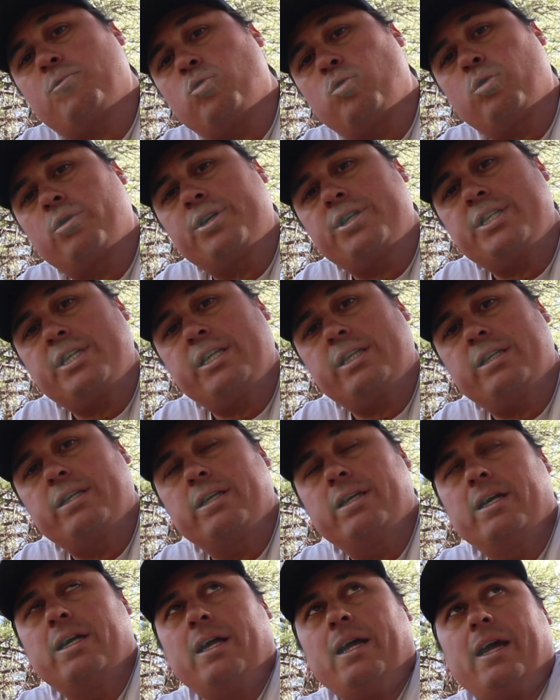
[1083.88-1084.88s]
Quarantine.
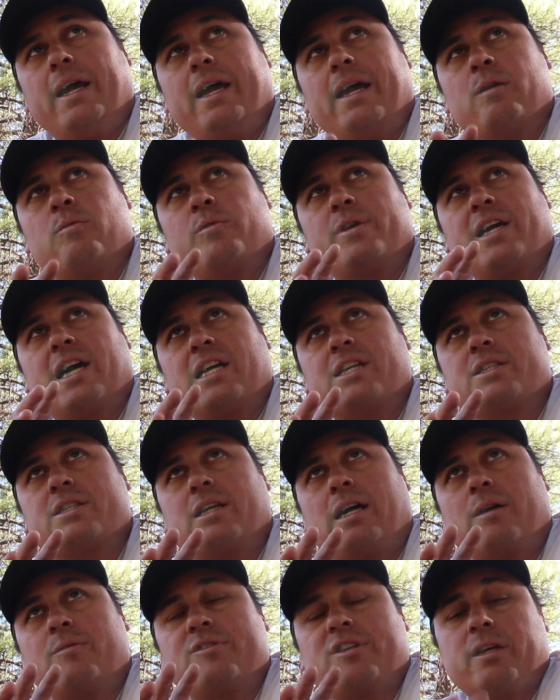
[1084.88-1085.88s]
And
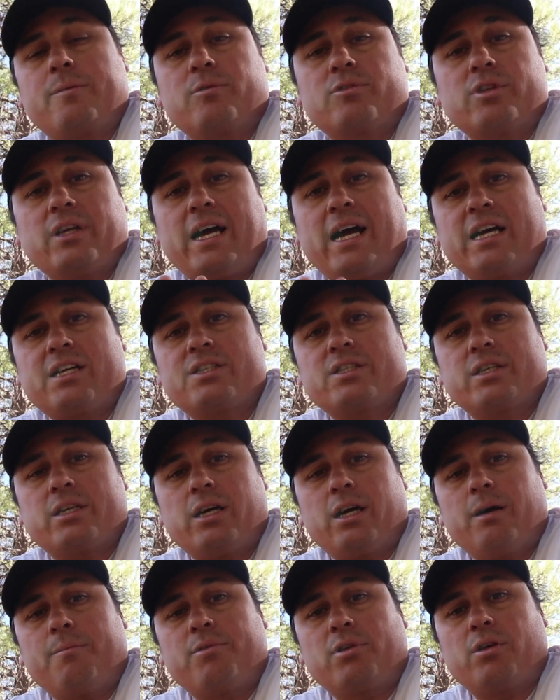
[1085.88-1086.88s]
I was able to actually
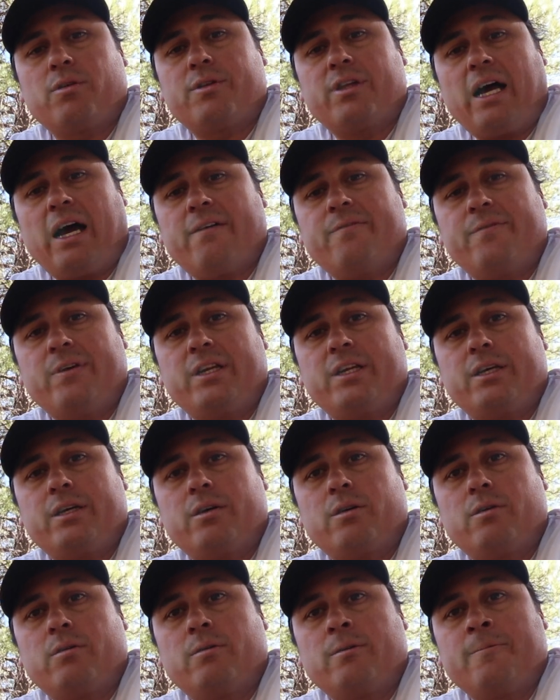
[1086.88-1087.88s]
upload that
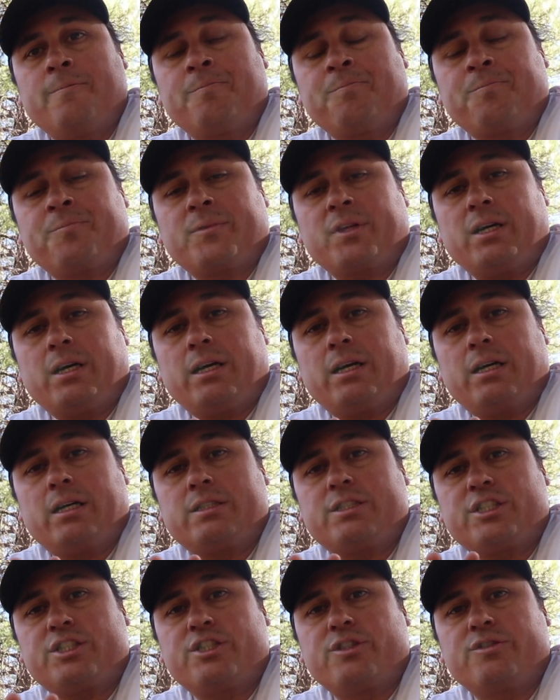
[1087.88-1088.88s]
video
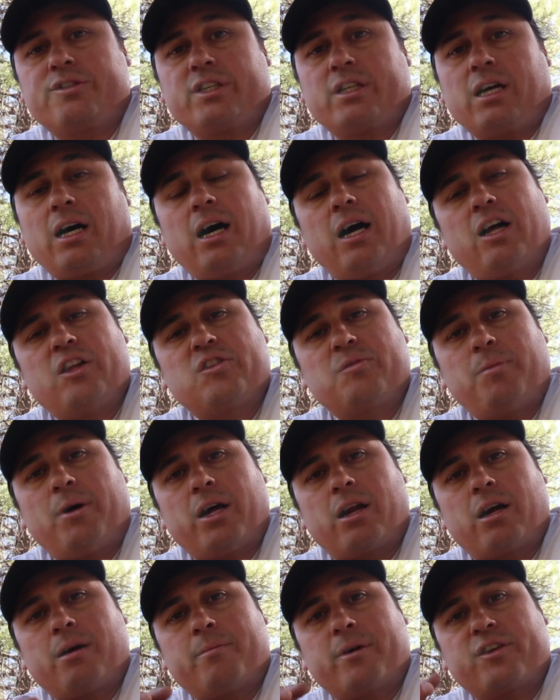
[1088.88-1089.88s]
just using the
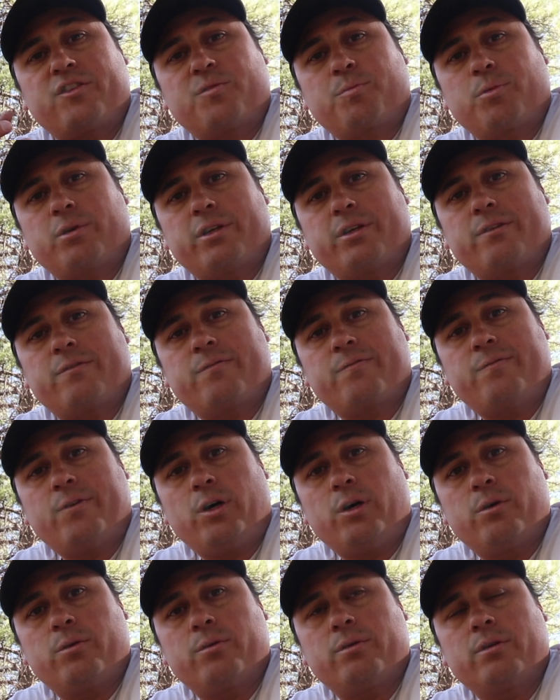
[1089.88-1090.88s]
hotspot on my Sprint
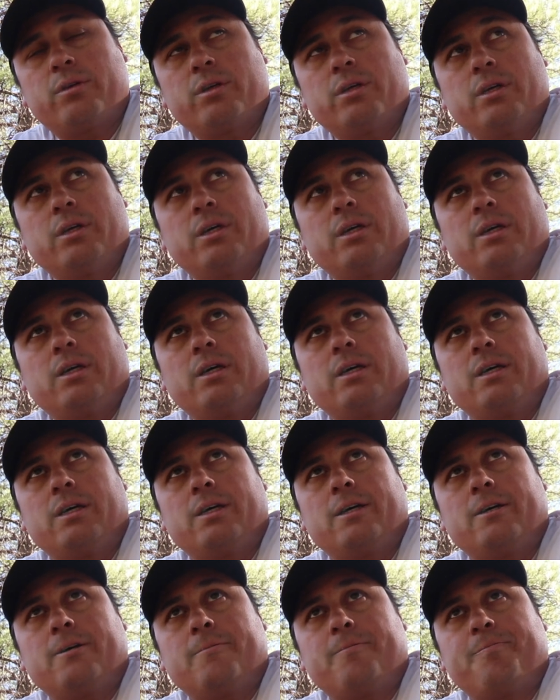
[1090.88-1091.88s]
phone,
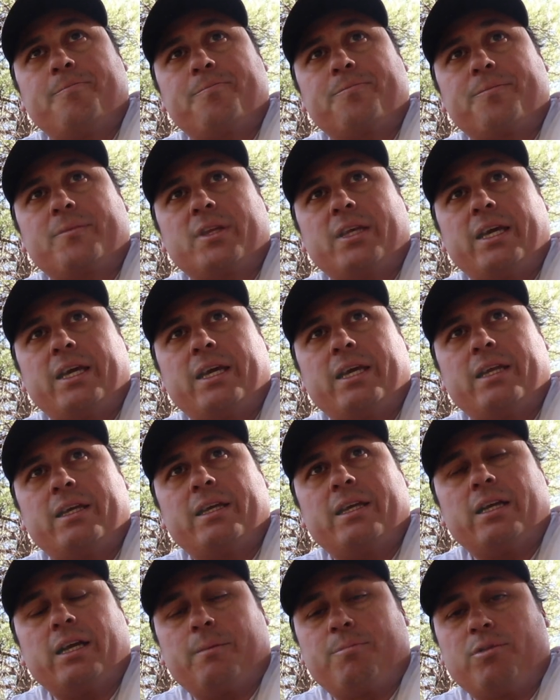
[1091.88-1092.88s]
and
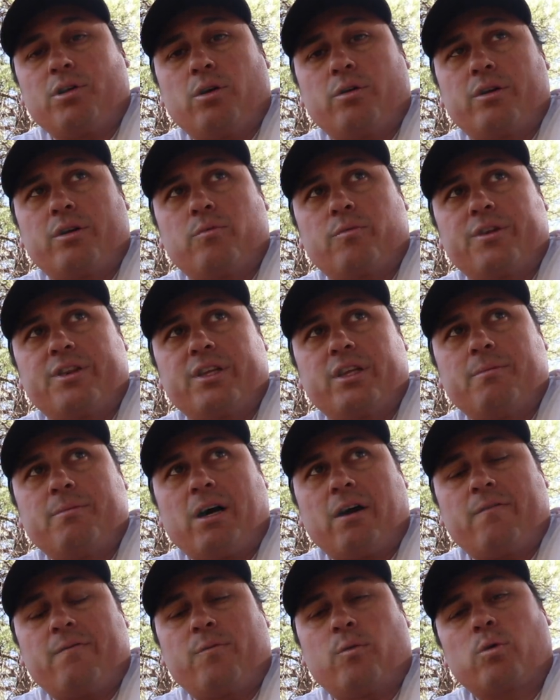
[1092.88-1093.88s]
it uploaded within
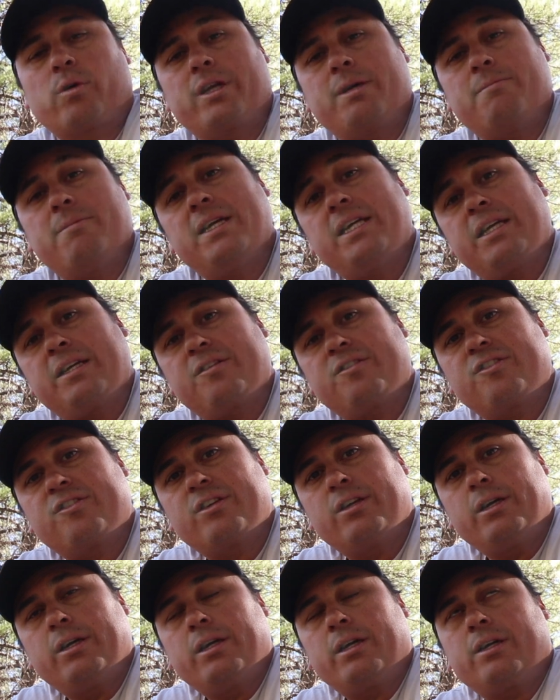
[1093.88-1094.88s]
about 40 minutes.
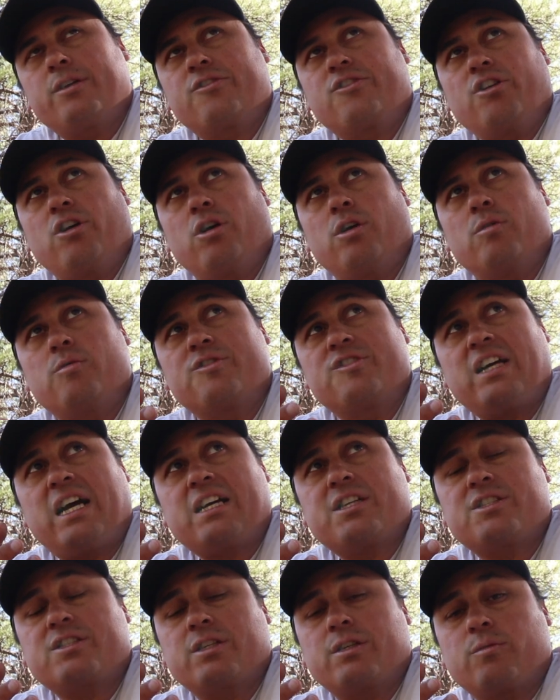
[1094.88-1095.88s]
So it's
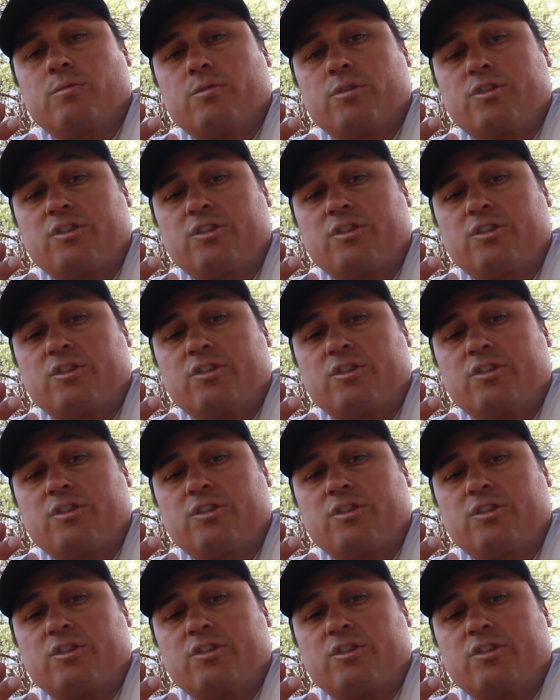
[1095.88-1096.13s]
actually